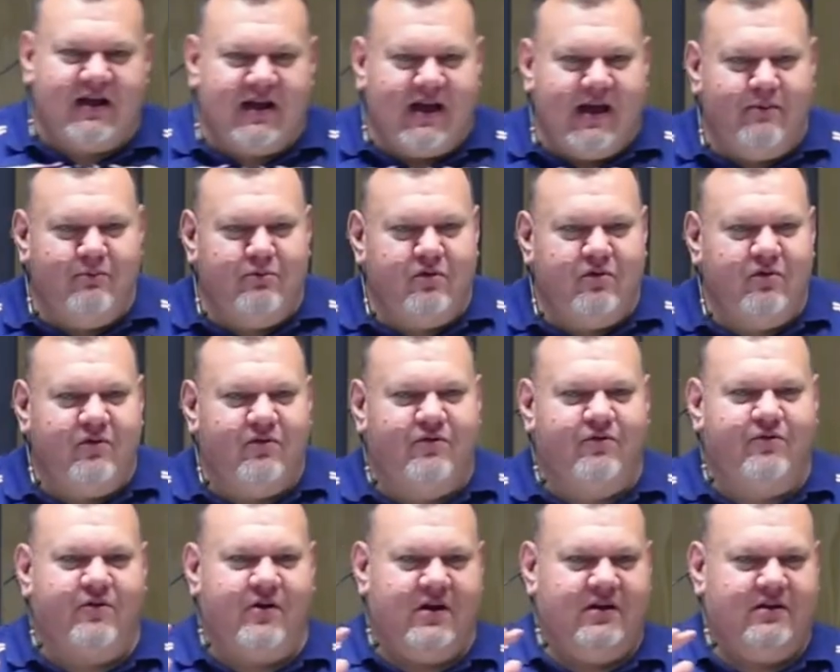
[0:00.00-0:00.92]
came to the
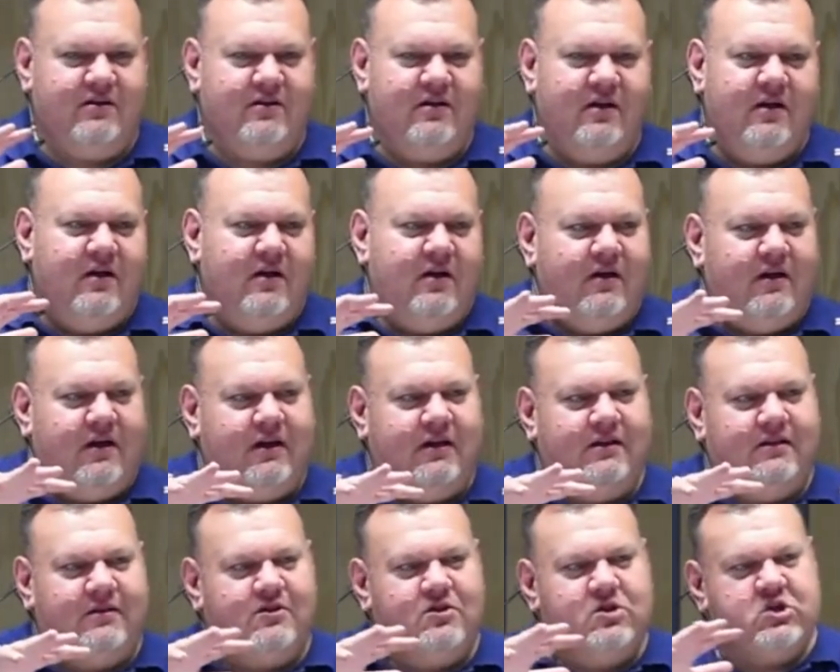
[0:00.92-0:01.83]
front,
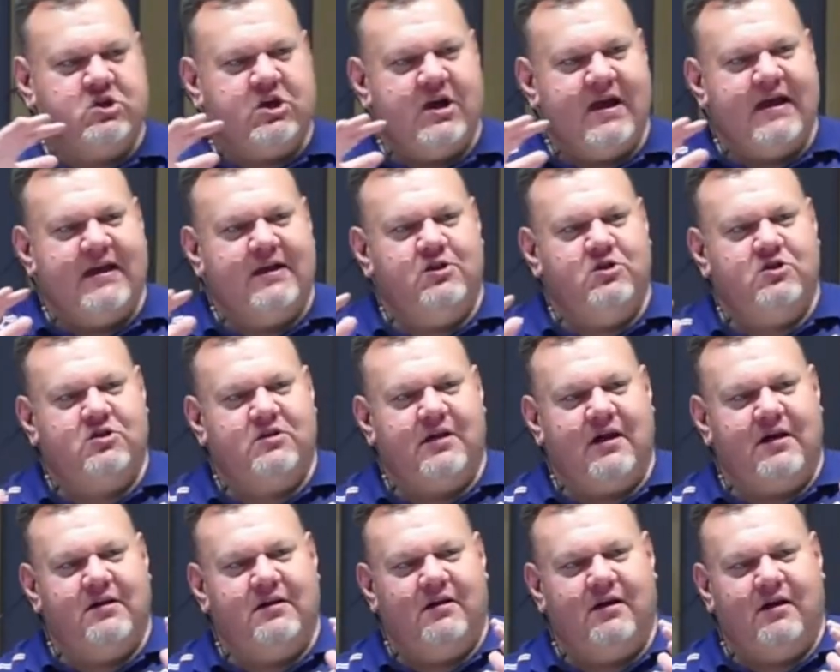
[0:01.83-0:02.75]
it changed,
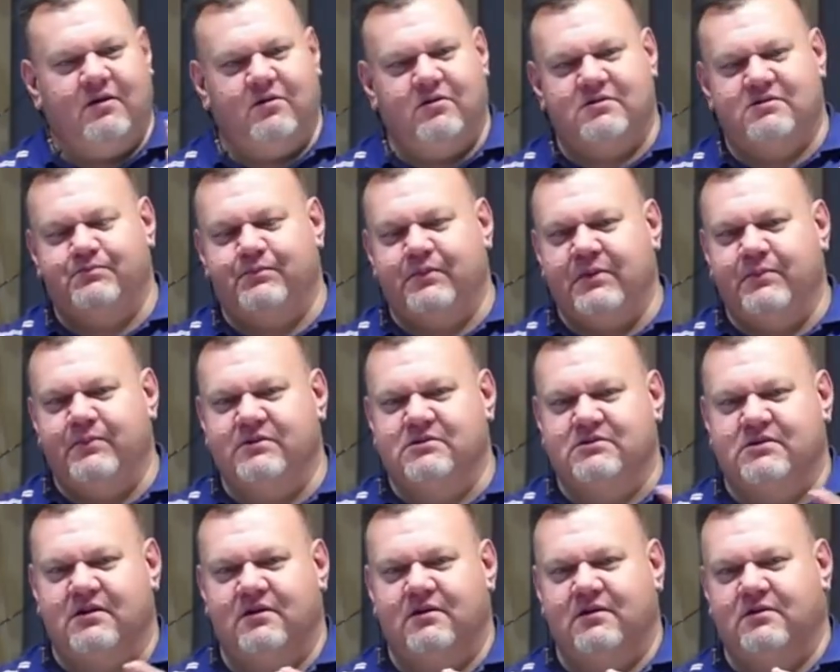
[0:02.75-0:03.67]
and, and people
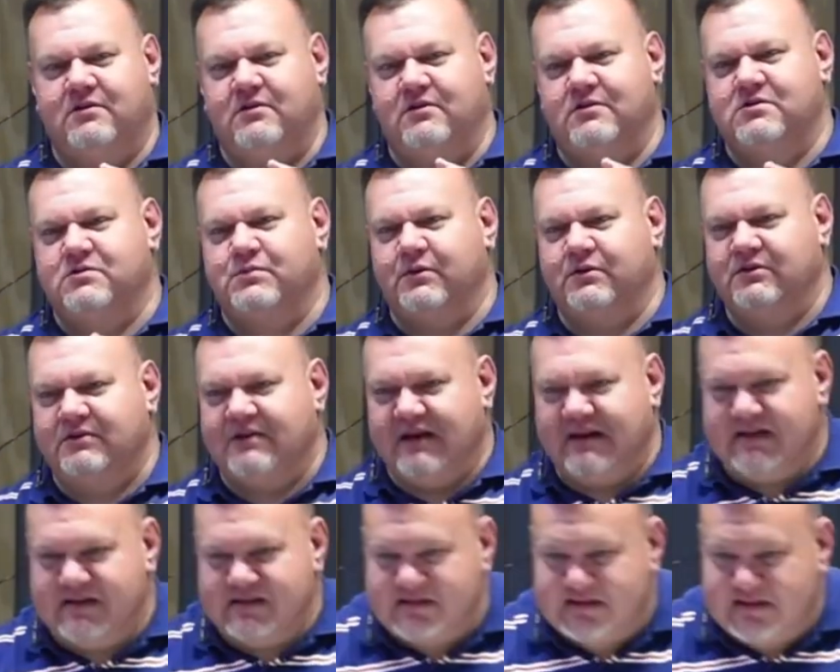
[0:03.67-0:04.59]
started to
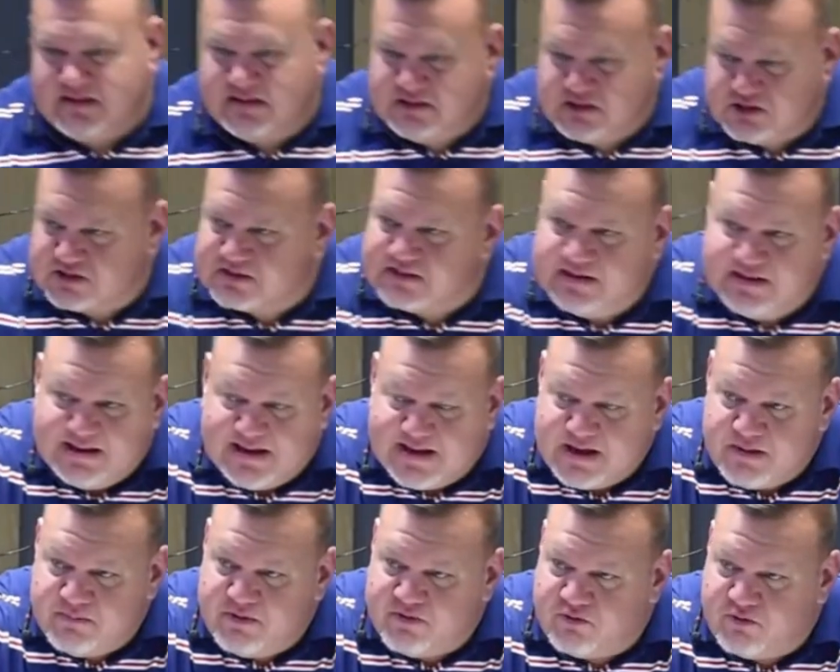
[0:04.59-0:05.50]
spontaneously just
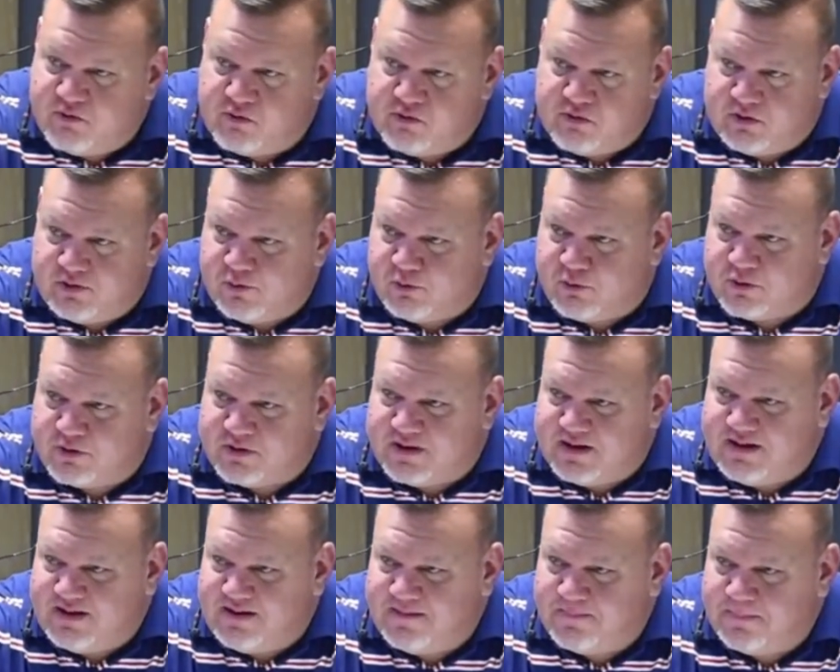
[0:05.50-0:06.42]
lay before the Lord.
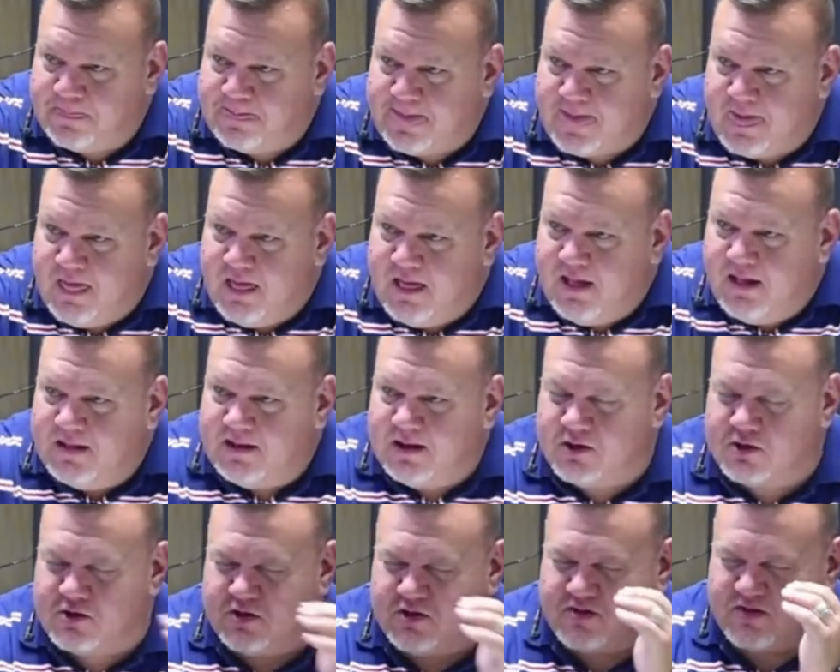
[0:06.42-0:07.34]
Nee?
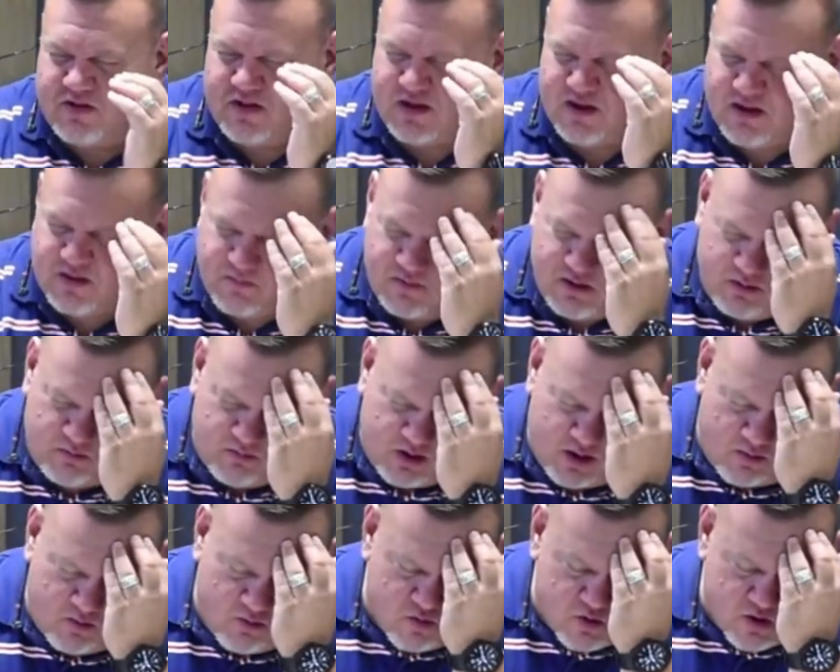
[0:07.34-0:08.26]
Now she's thinking, oh
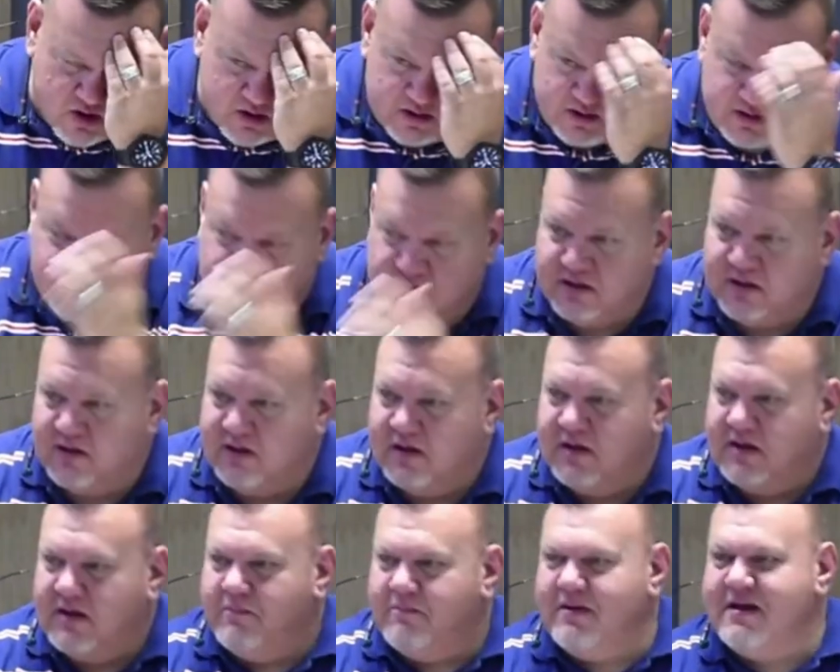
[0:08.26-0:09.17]
my word,
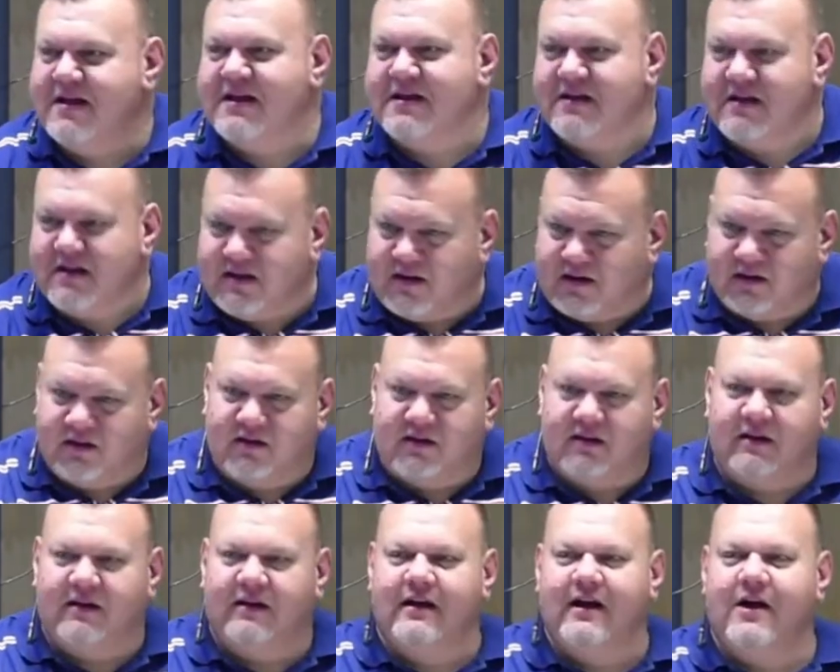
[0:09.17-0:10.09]
my
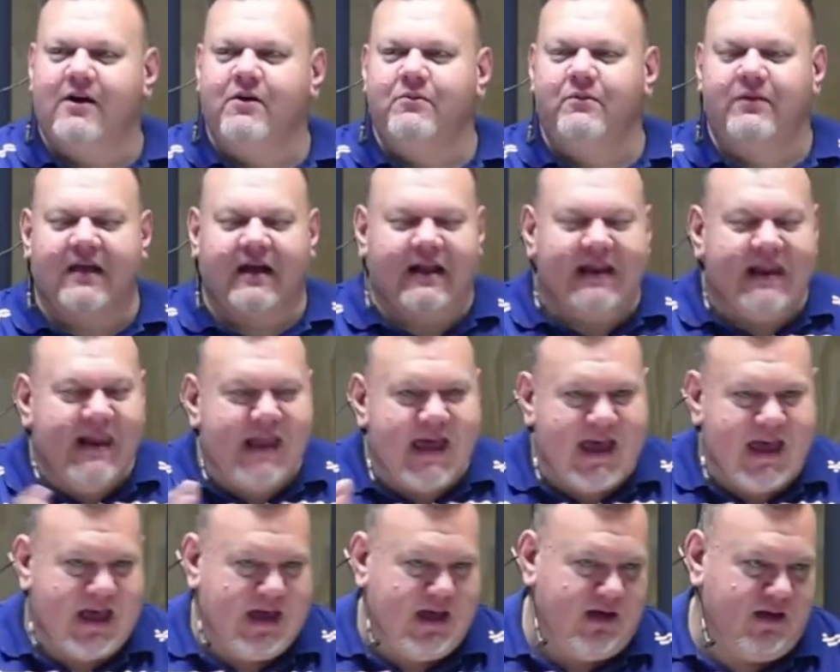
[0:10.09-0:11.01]
rug, and now moet to
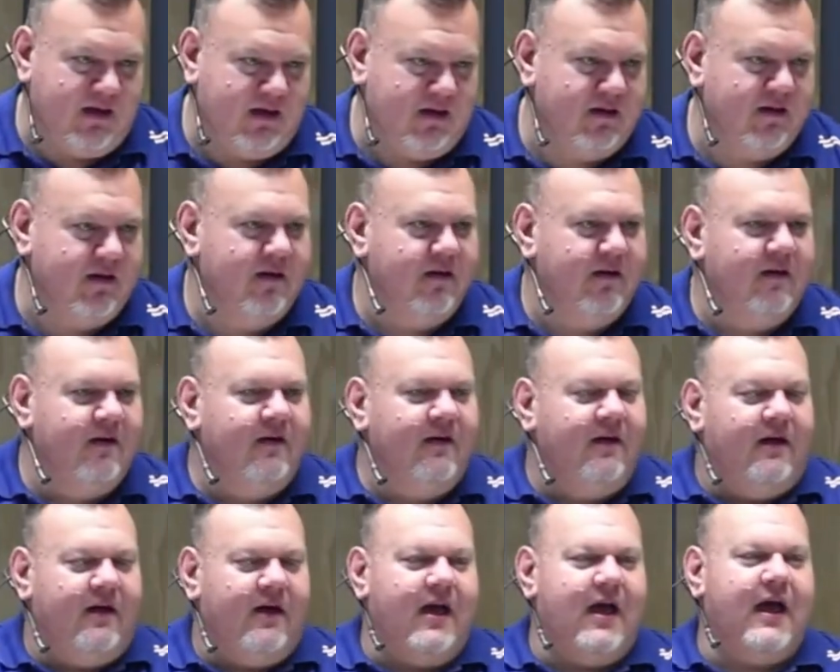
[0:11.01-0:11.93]
lay.
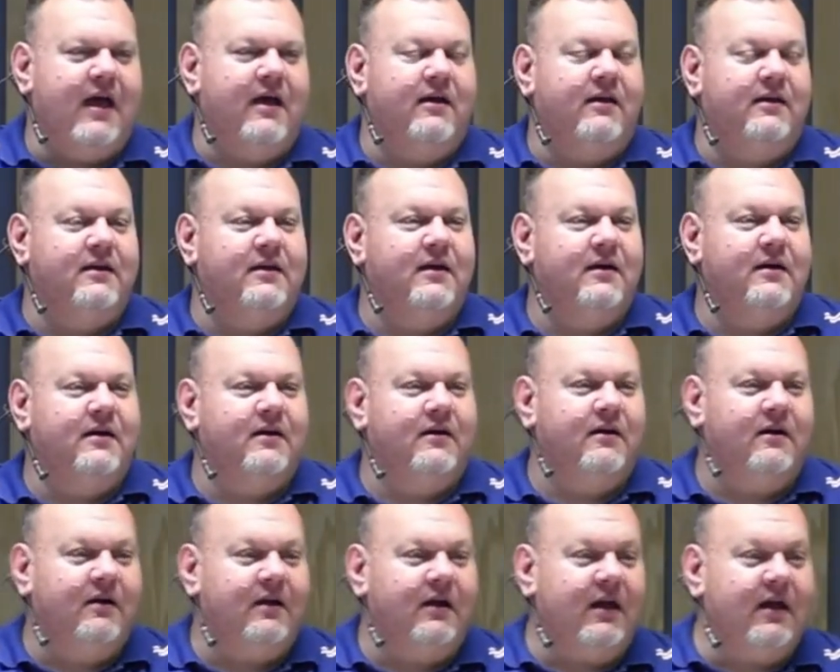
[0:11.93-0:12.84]
And uh,
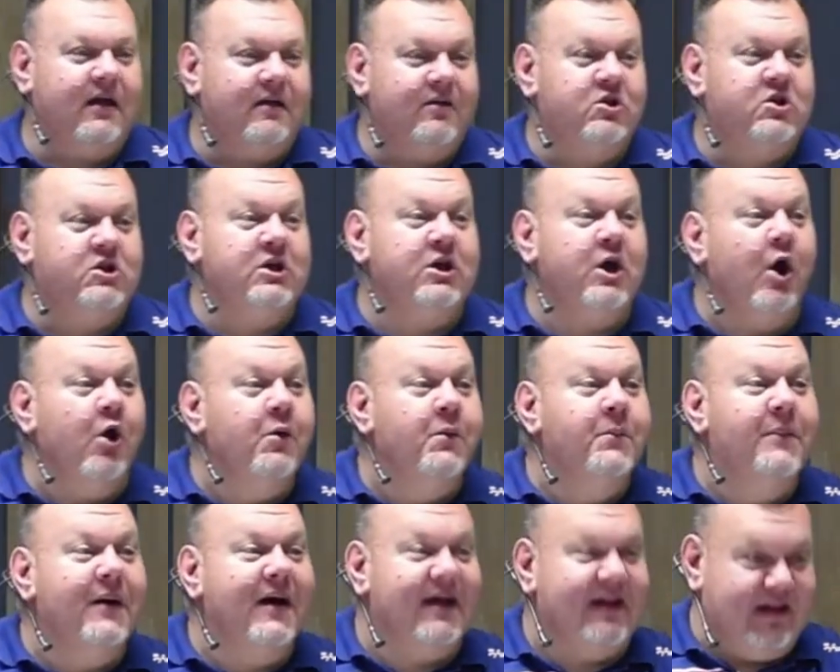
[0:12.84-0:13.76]
she
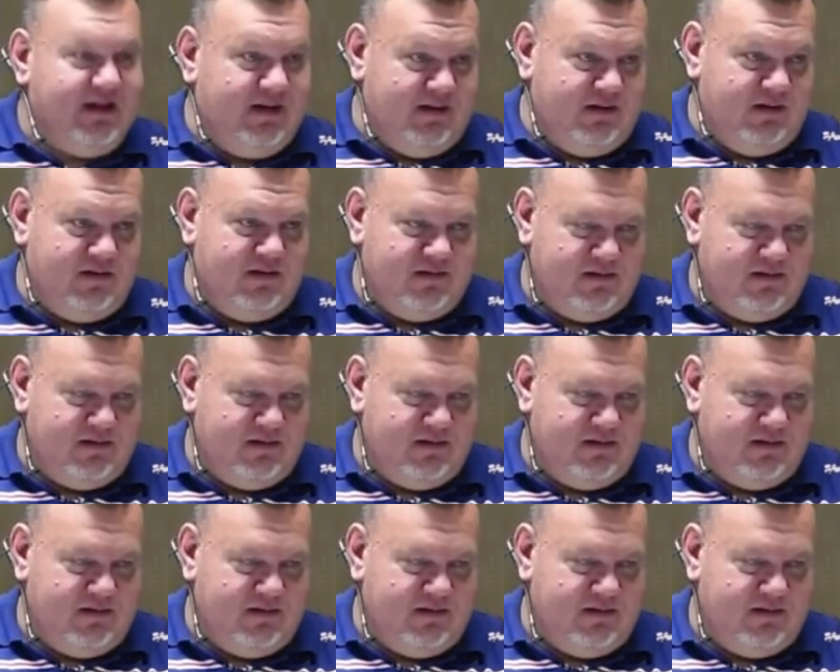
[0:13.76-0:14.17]
obeyed.